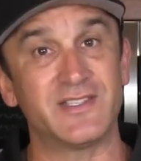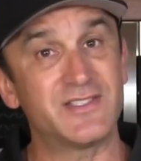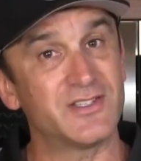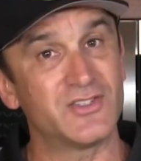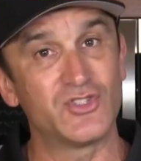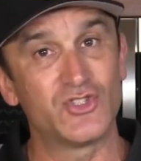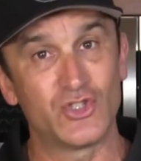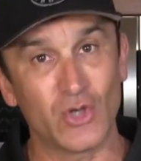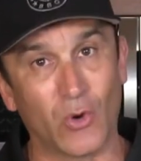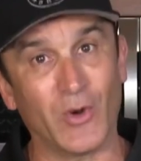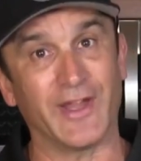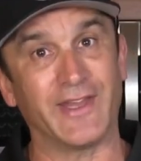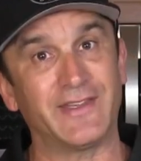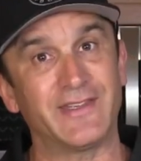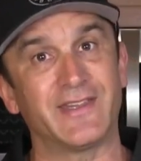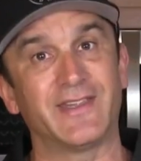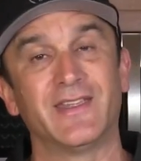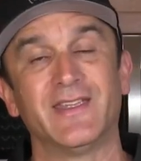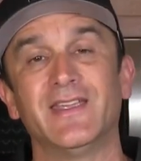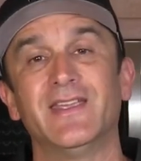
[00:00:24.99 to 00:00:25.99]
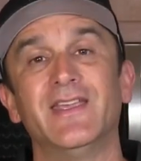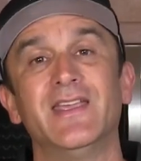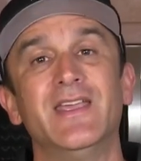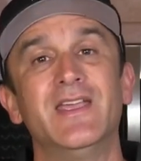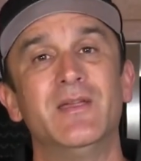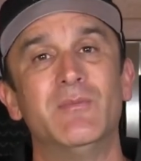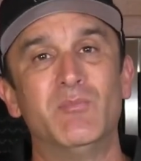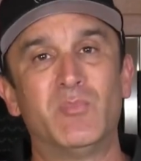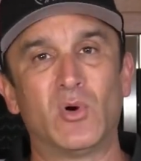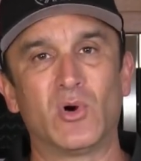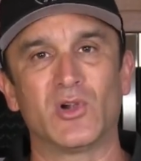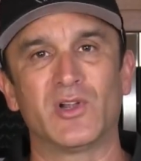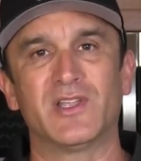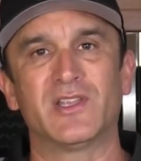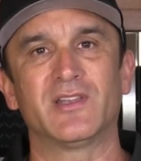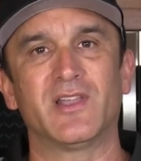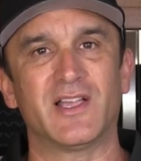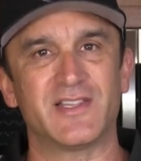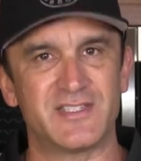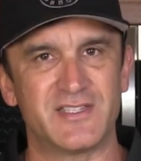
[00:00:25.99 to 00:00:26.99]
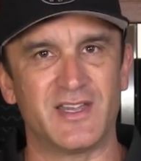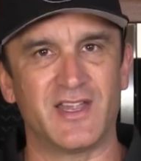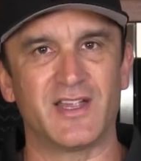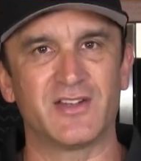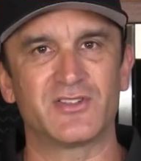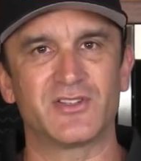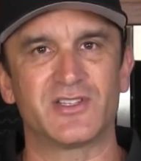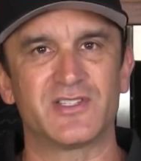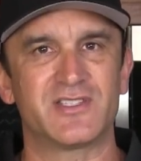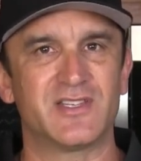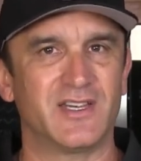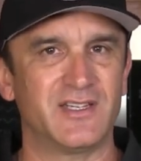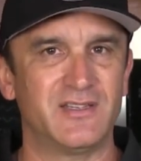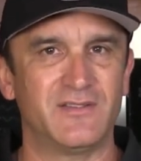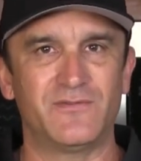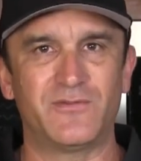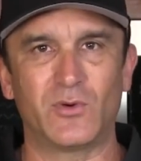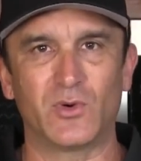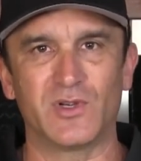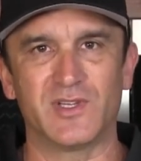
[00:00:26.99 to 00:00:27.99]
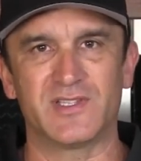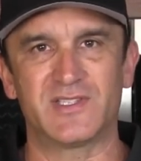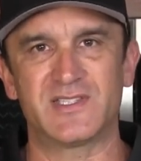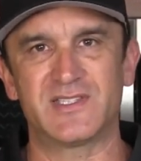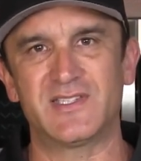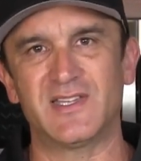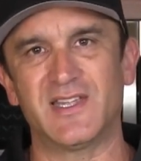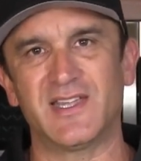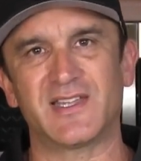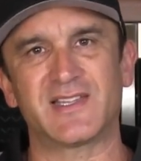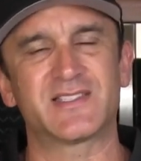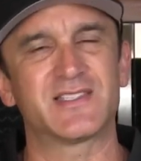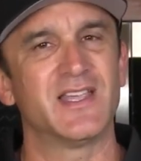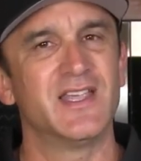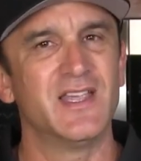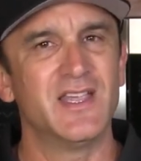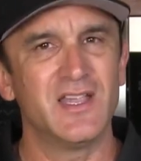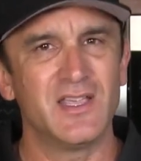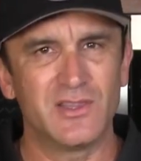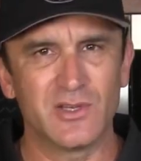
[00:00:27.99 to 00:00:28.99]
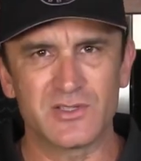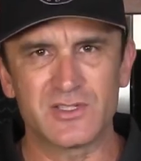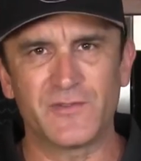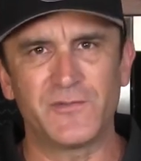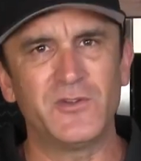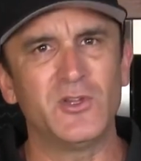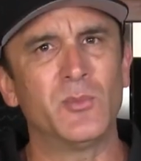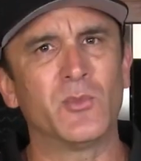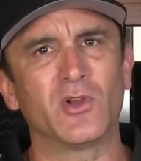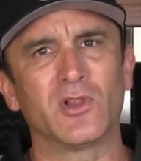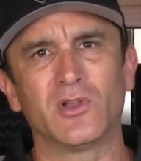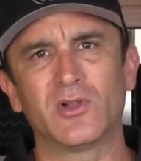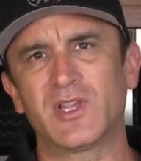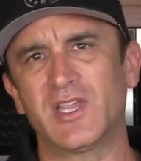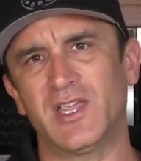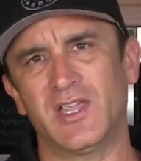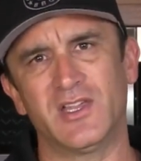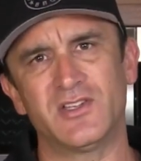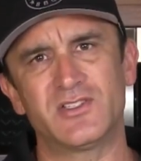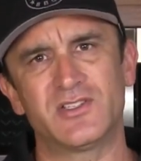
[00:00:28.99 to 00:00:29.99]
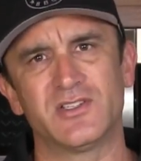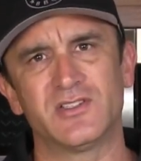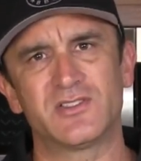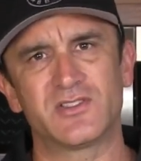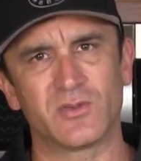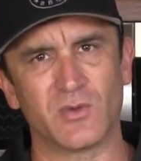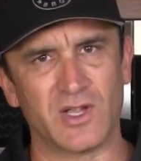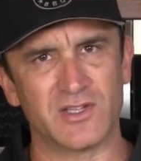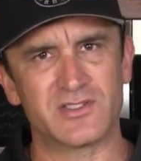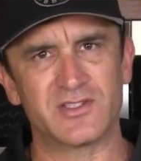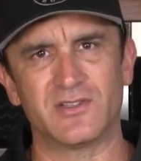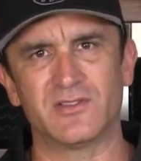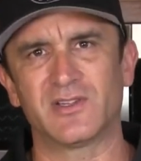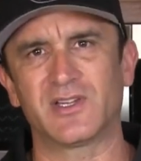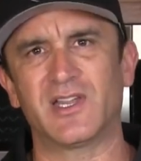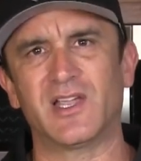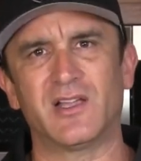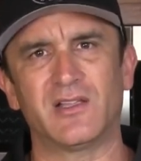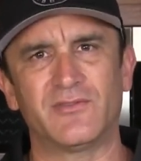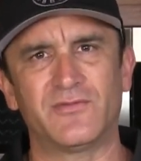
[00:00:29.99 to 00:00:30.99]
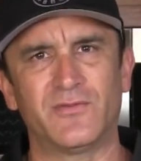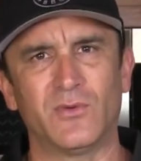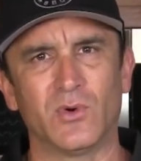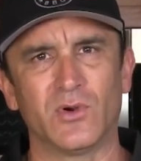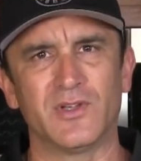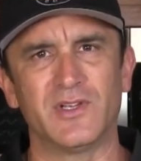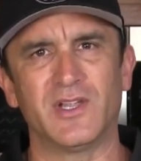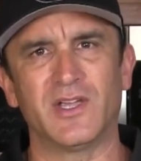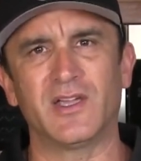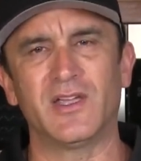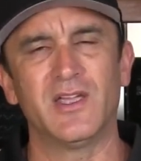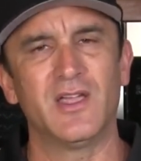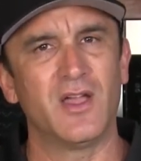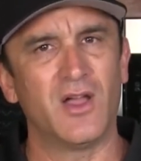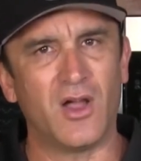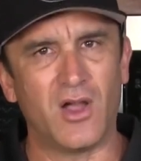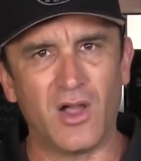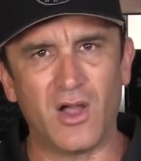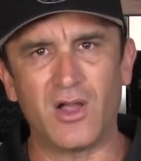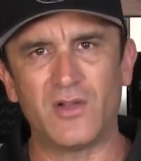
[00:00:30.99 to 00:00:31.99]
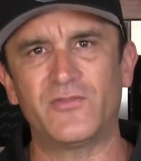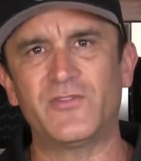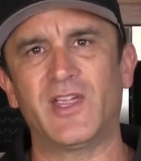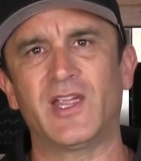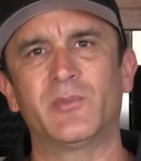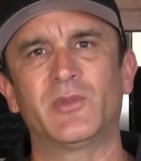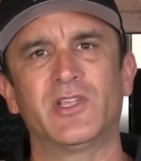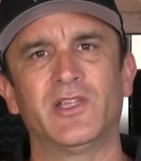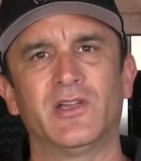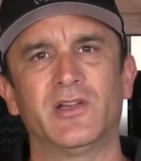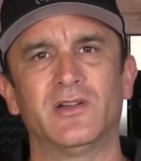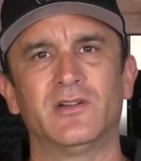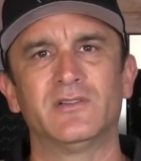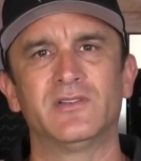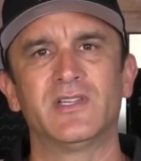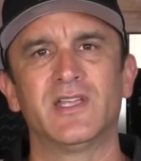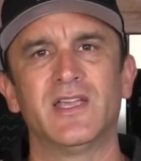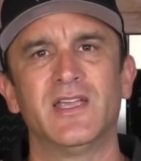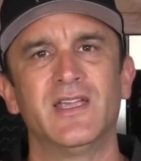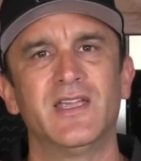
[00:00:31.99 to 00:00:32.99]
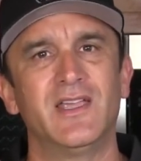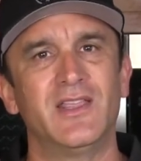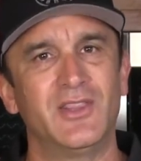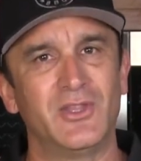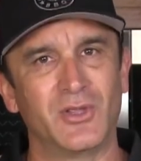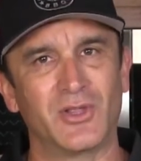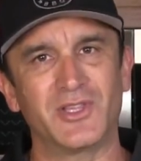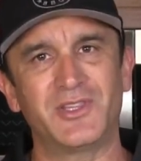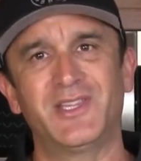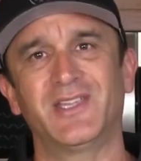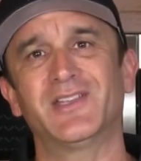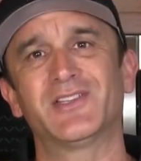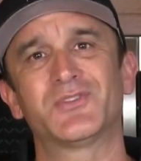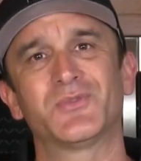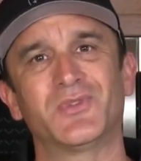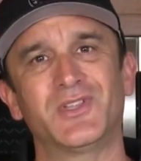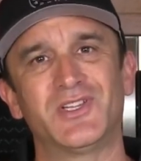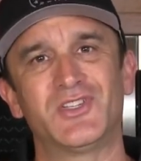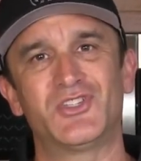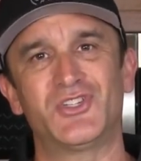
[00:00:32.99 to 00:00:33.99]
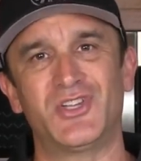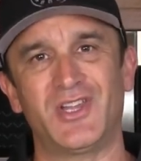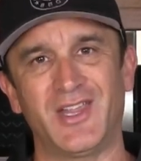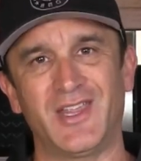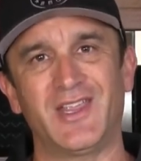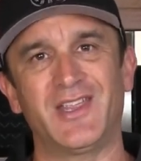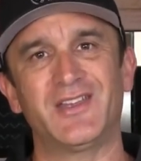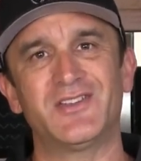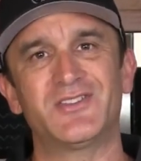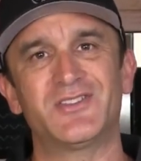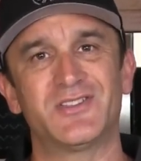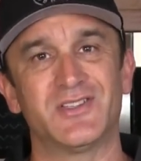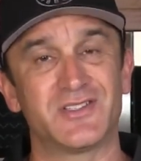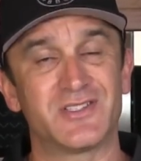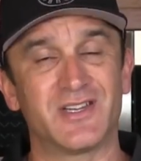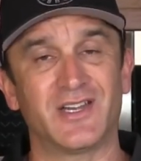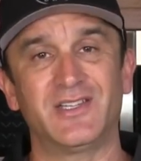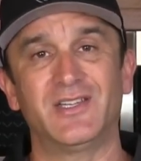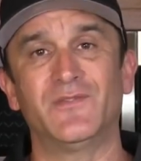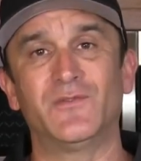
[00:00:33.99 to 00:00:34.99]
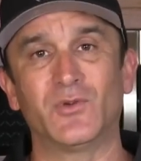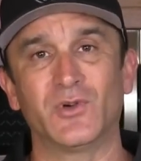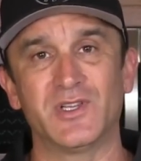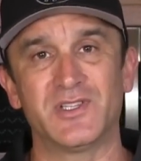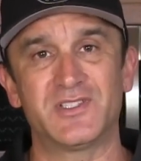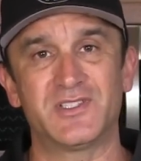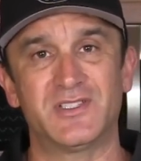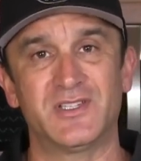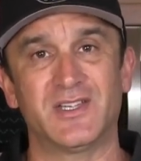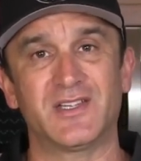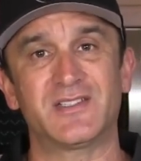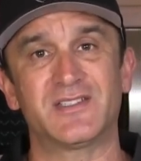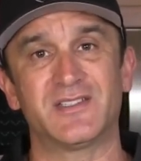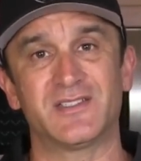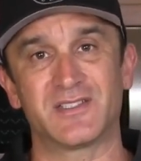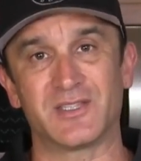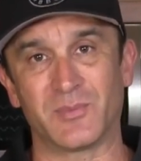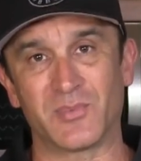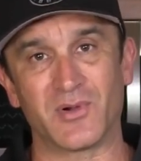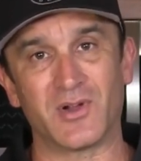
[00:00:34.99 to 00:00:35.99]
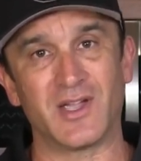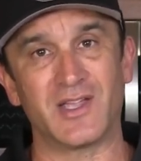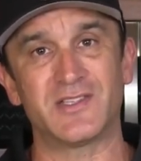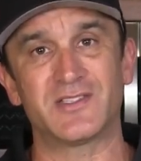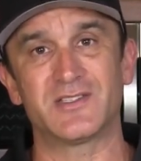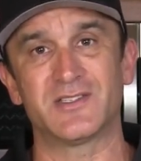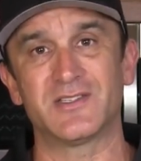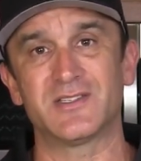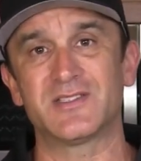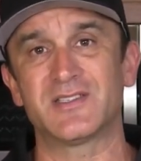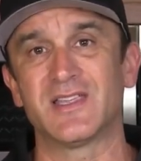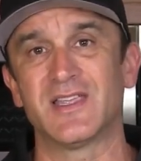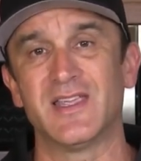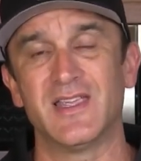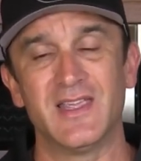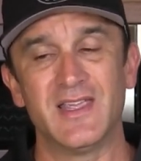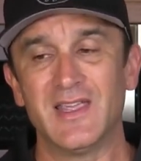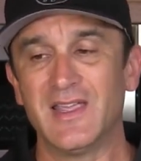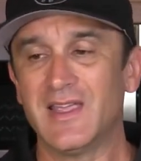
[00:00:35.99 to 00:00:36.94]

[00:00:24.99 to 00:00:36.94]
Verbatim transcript: It's a joint. Born in Los Angeles, nineteen forty-six. There's a few more locations throughout Southern California, all family owned. The only thing that's really changed since nineteen forty-six is the prices.